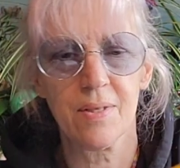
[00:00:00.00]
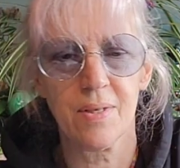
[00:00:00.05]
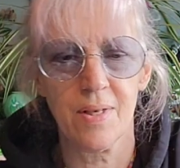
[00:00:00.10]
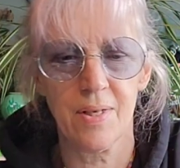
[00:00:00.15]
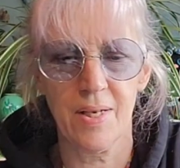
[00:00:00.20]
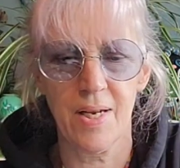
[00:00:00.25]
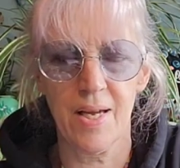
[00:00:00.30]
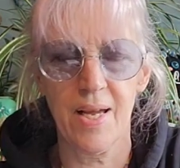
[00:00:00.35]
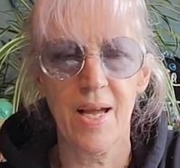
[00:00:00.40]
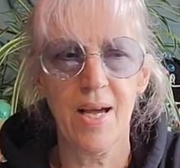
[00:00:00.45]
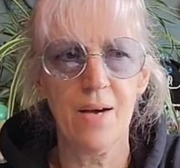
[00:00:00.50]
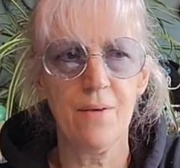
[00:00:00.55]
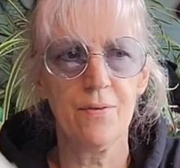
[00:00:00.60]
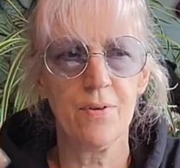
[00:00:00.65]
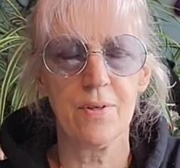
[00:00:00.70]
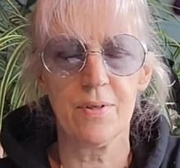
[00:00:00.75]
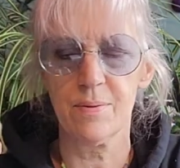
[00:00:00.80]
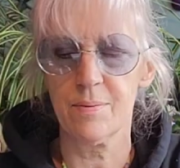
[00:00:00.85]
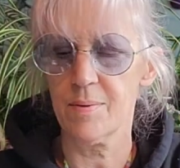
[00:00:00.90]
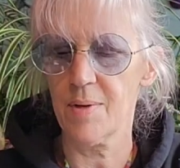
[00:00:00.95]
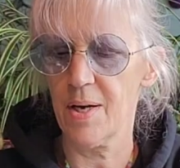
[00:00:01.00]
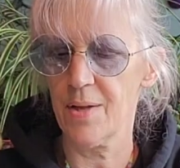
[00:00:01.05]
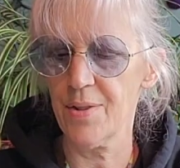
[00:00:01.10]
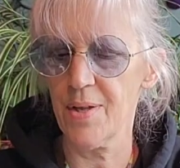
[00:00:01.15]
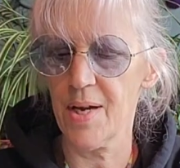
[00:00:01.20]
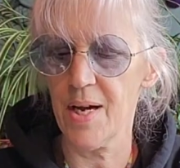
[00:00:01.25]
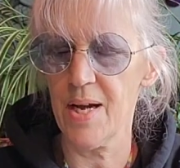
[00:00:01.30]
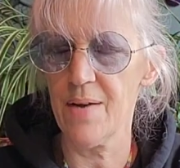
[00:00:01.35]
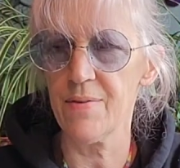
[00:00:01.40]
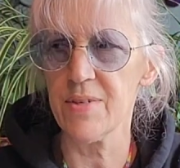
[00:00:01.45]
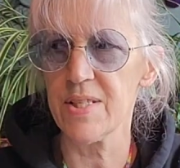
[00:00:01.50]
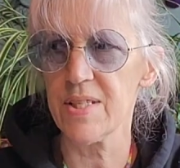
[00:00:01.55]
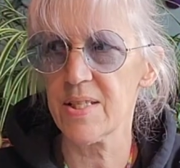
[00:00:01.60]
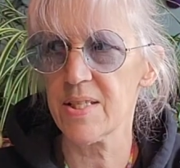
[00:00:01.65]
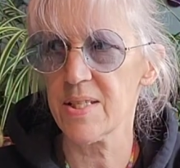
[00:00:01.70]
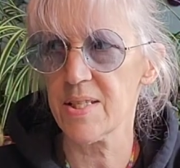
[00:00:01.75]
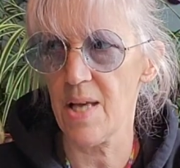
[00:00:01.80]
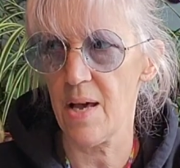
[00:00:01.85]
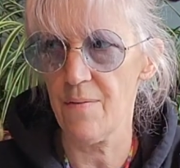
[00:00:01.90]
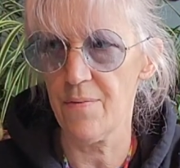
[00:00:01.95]
and I think I have a
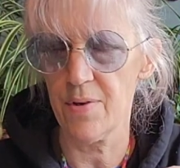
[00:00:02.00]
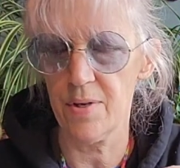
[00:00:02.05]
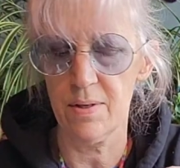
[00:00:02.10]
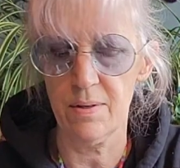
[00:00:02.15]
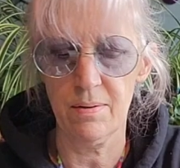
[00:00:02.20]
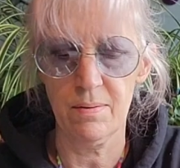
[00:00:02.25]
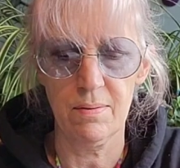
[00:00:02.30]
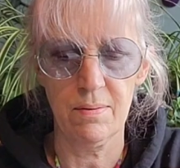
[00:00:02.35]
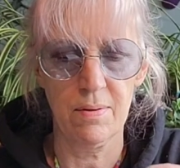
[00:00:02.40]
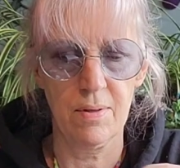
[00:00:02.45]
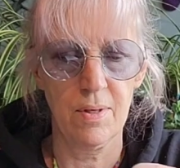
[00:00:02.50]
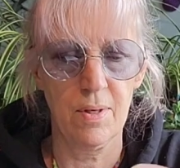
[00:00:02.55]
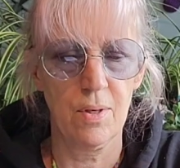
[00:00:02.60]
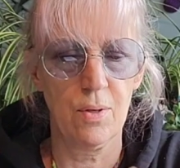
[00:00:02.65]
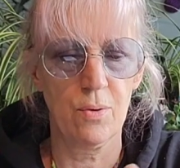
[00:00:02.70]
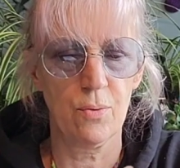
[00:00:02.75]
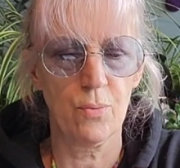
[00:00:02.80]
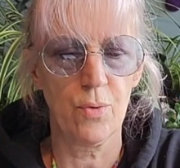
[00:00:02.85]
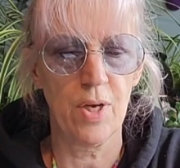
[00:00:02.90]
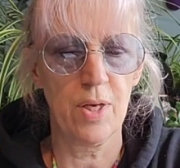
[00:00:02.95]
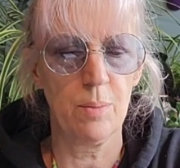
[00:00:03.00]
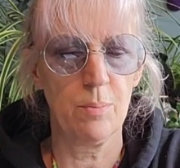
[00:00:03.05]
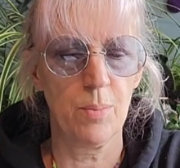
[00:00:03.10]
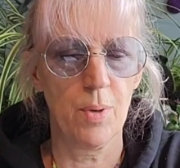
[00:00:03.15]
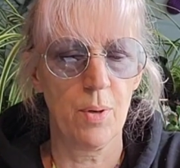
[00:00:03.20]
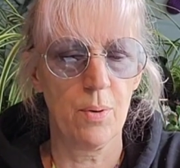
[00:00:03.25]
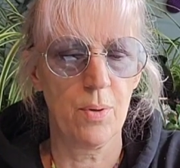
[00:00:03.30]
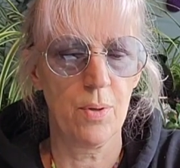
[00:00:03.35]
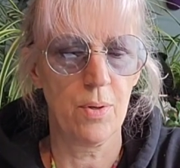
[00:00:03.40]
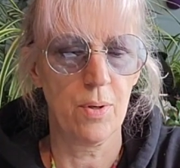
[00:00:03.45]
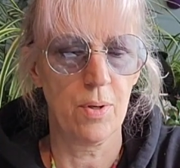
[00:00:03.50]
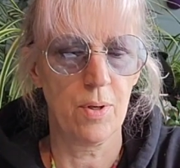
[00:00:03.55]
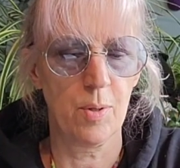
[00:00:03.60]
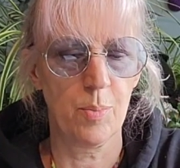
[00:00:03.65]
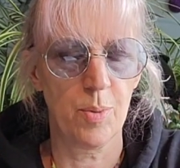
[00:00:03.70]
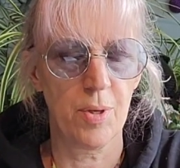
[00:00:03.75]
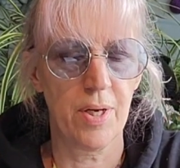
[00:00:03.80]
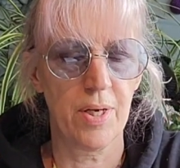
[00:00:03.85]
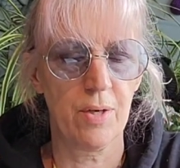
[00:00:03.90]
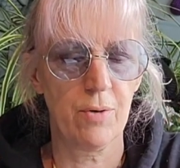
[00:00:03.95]
7 rainbow hook,
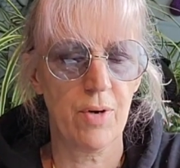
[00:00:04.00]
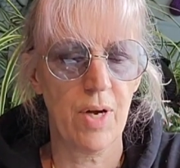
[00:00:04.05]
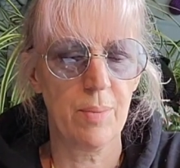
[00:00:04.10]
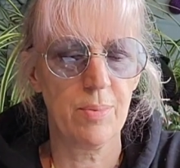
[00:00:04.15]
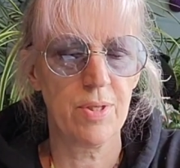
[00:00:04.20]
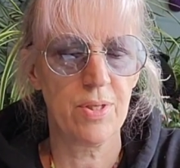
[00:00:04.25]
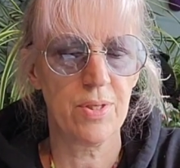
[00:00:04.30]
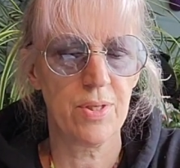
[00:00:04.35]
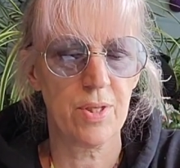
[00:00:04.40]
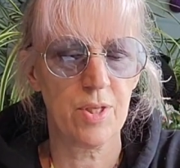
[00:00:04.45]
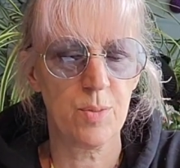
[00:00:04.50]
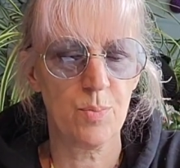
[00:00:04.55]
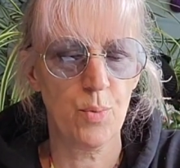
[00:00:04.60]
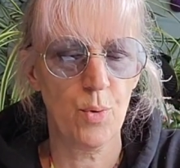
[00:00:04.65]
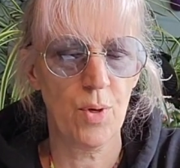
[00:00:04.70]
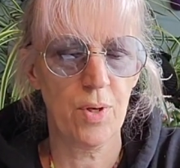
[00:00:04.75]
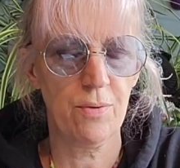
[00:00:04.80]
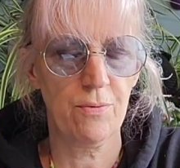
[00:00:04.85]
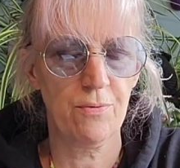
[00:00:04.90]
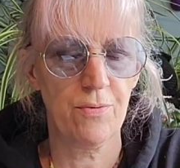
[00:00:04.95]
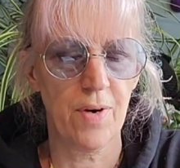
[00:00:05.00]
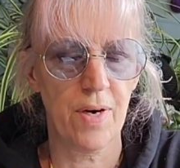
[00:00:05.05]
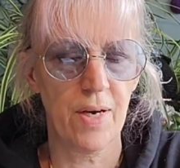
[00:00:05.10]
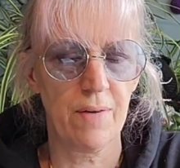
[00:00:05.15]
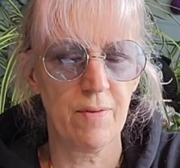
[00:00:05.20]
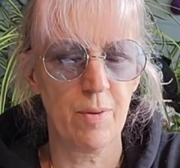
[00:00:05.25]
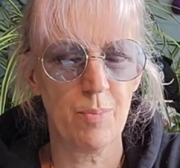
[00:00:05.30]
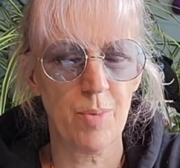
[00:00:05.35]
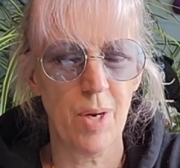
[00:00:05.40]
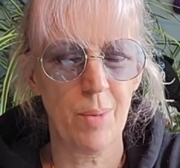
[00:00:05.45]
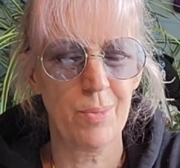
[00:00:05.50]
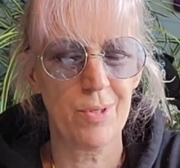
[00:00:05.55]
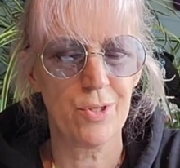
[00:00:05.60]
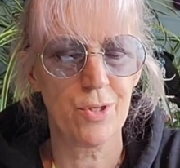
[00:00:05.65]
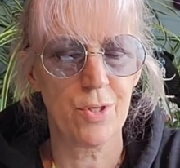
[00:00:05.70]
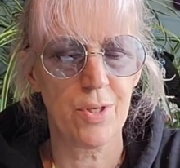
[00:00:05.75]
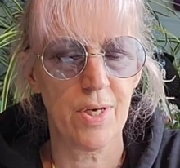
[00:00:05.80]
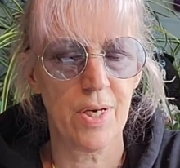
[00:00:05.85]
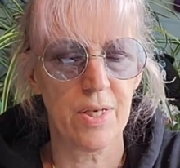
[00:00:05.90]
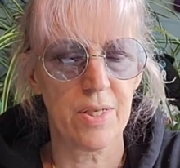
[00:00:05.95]
but I grabbed a 6.5. I probably
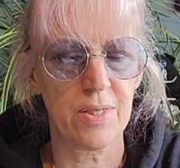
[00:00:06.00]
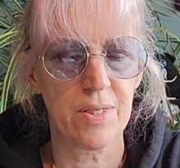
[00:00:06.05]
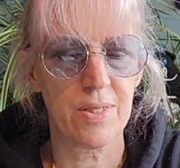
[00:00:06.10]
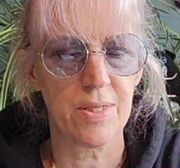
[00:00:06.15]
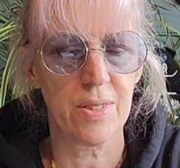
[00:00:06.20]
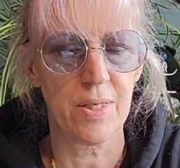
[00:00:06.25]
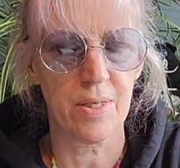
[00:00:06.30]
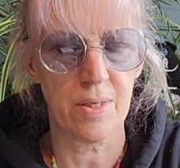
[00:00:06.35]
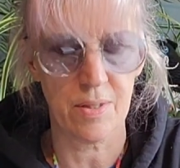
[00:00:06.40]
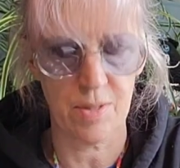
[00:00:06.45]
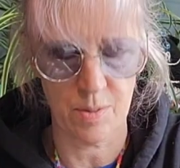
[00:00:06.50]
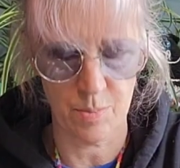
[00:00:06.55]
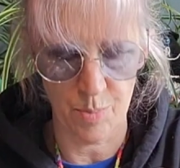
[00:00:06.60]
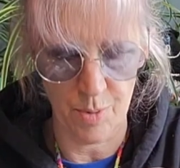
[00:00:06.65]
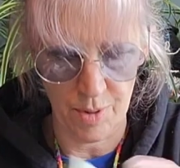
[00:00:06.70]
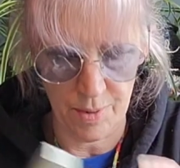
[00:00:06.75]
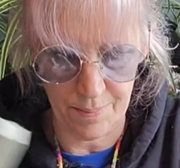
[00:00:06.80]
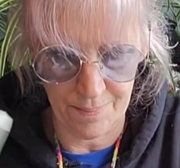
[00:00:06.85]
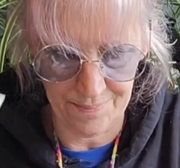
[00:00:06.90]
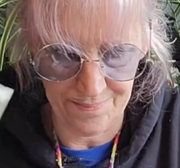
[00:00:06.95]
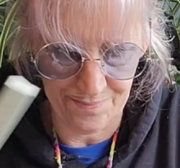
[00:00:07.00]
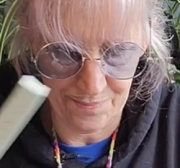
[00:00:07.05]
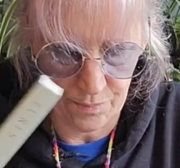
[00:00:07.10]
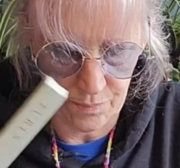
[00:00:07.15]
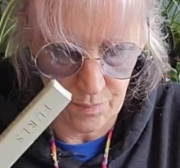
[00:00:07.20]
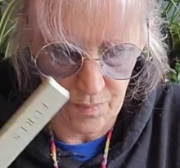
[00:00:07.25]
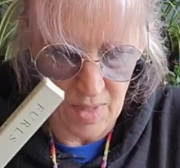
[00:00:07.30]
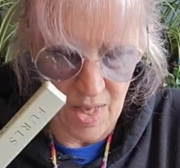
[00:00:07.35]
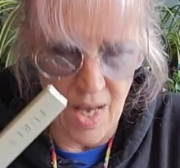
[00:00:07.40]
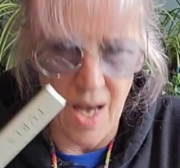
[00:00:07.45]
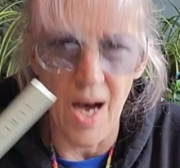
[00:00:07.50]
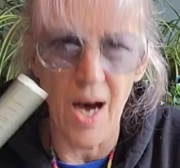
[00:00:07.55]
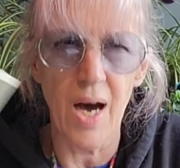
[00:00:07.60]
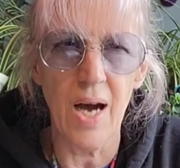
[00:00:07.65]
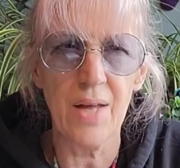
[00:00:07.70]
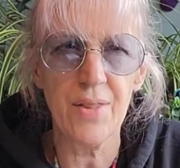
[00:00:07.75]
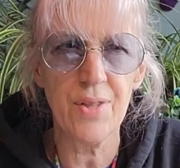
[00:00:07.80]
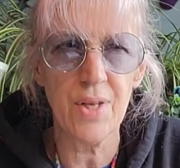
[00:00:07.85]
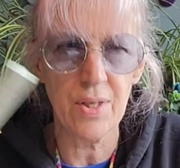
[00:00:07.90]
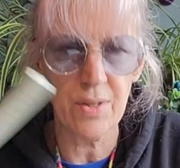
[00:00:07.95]
should have got a 6, but
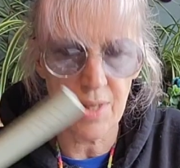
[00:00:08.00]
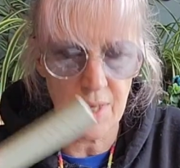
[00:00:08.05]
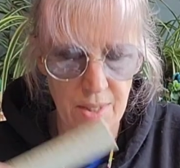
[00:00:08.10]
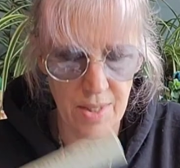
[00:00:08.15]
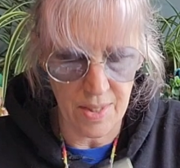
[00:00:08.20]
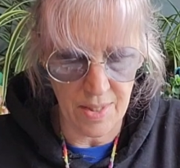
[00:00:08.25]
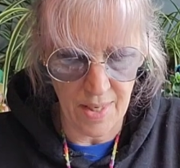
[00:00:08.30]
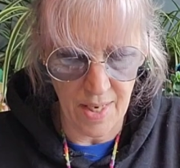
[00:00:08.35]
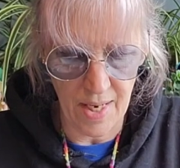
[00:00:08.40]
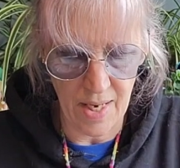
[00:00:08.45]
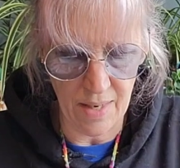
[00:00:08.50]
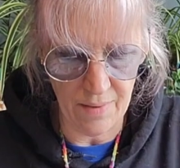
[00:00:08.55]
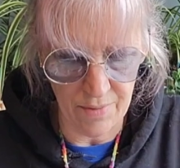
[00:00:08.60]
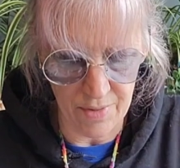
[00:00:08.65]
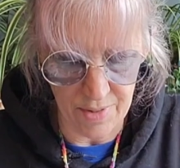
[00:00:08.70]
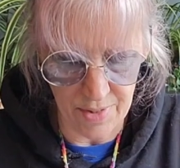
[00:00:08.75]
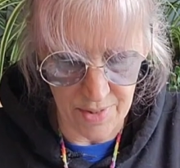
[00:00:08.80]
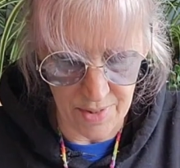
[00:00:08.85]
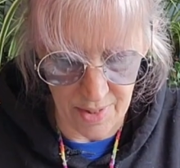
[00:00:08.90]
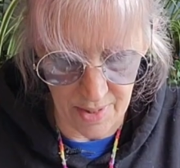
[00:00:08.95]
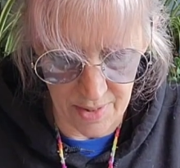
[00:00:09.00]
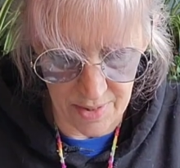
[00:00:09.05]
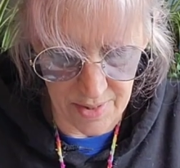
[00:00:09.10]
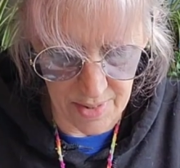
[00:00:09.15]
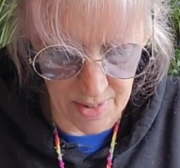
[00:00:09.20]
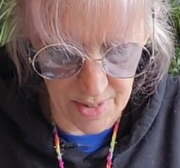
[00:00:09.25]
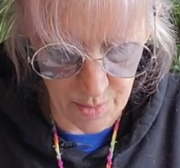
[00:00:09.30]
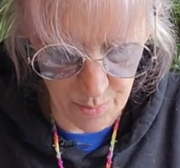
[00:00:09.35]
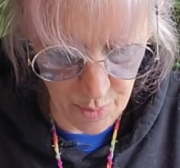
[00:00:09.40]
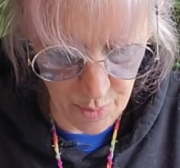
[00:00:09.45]
I think they didn't have the 6. That's